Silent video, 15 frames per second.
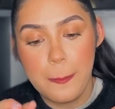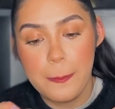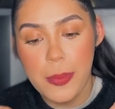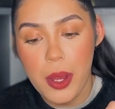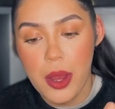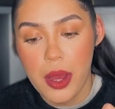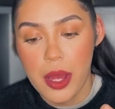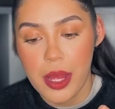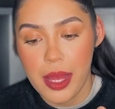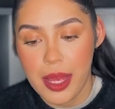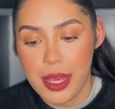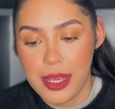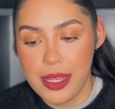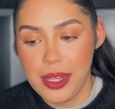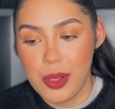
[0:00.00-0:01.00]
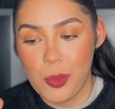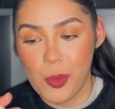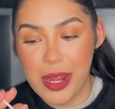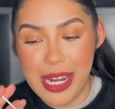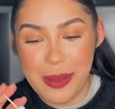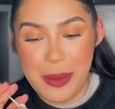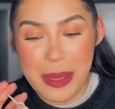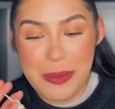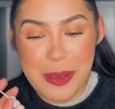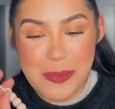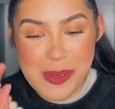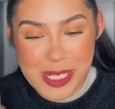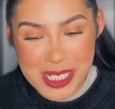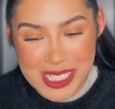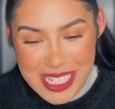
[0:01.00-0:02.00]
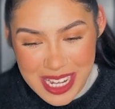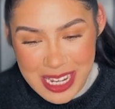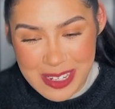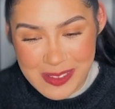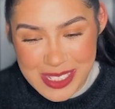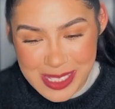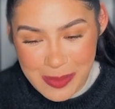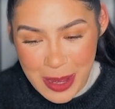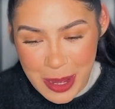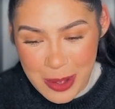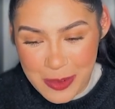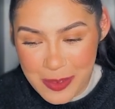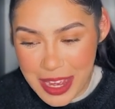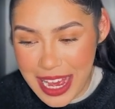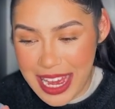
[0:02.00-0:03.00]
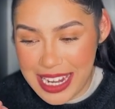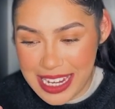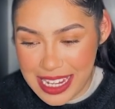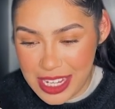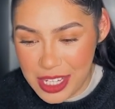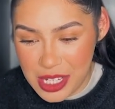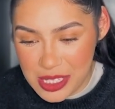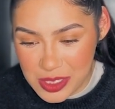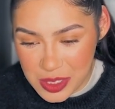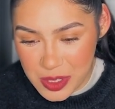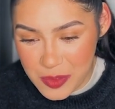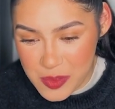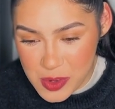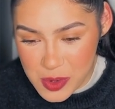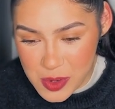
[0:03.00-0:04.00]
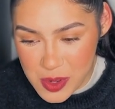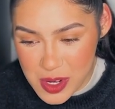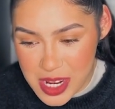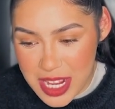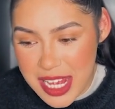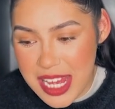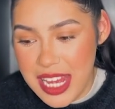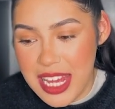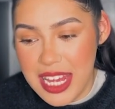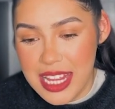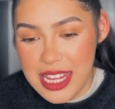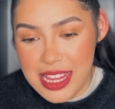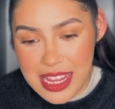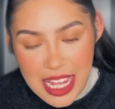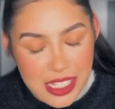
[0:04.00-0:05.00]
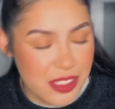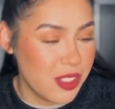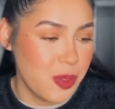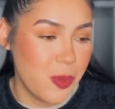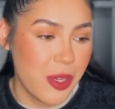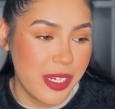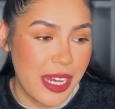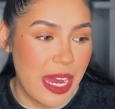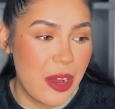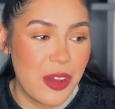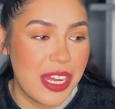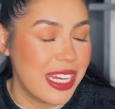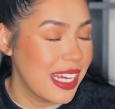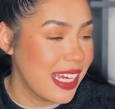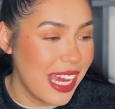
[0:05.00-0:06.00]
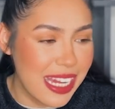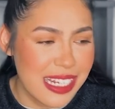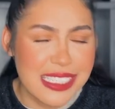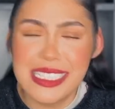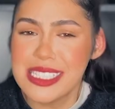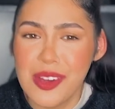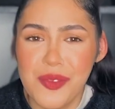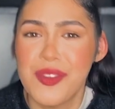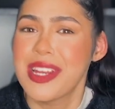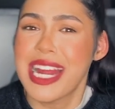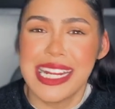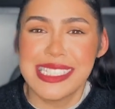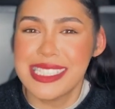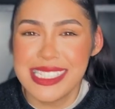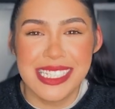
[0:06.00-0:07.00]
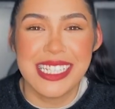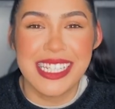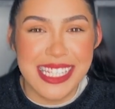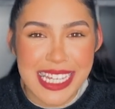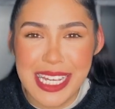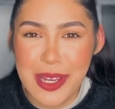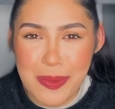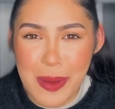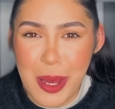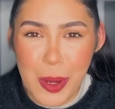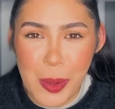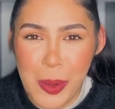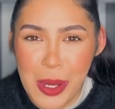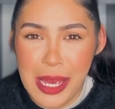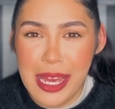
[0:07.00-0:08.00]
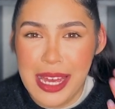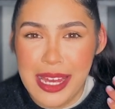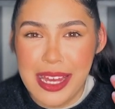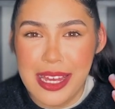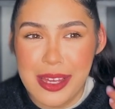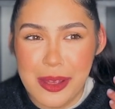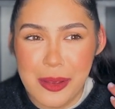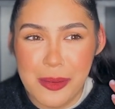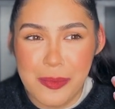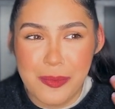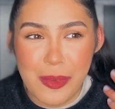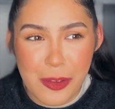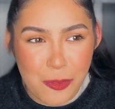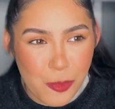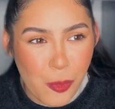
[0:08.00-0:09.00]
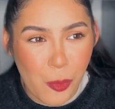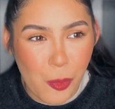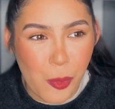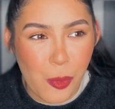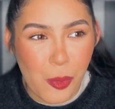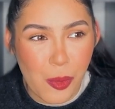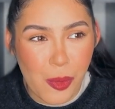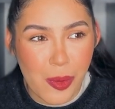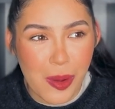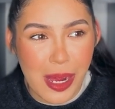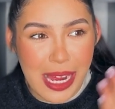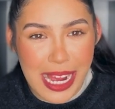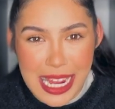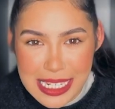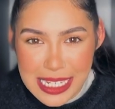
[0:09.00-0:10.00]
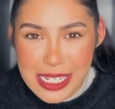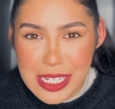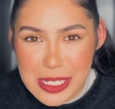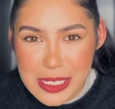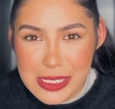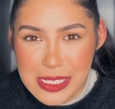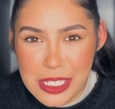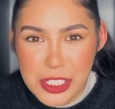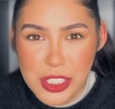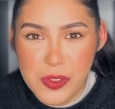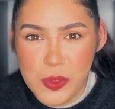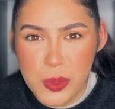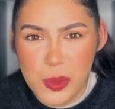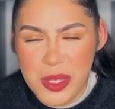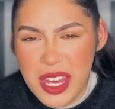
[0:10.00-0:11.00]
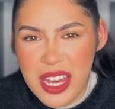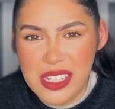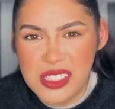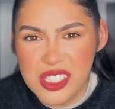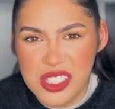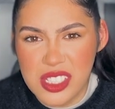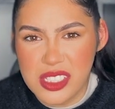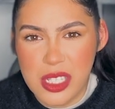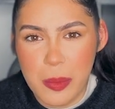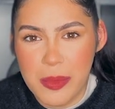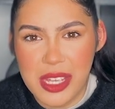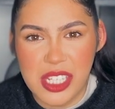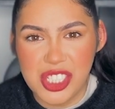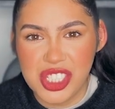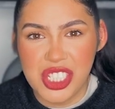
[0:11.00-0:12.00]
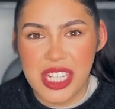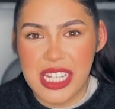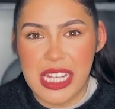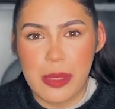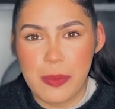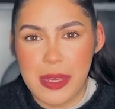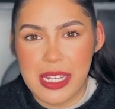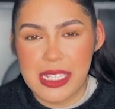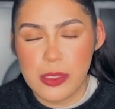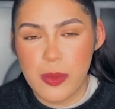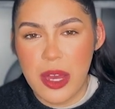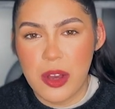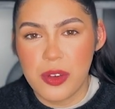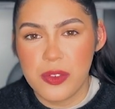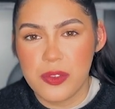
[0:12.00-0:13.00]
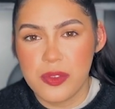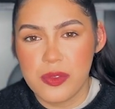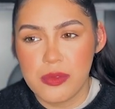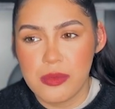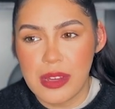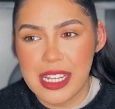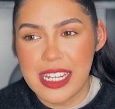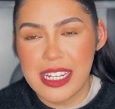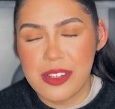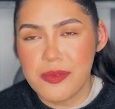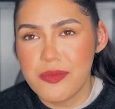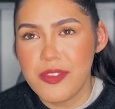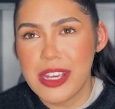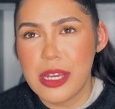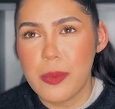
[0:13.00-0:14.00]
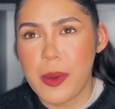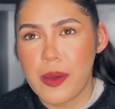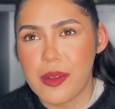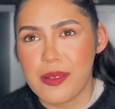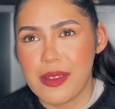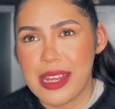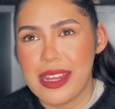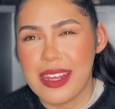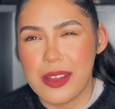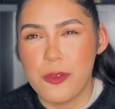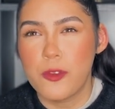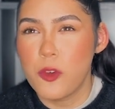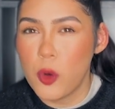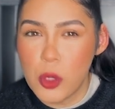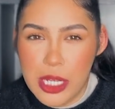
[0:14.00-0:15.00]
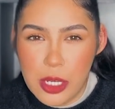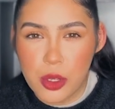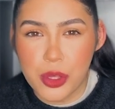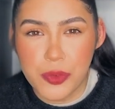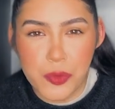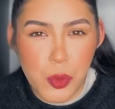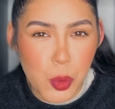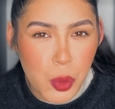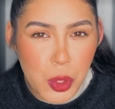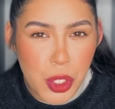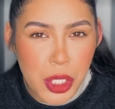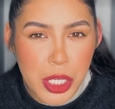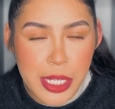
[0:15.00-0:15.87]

But when the baby pushes it out of his mouth and it goes on the floor, that doesn't work out. And again, it's something I didn't think about before I had Nicholas. I just thought, yeah, it's just a dummy, he's just gonna keep it in his mouth. I didn't think about it falling on the floor.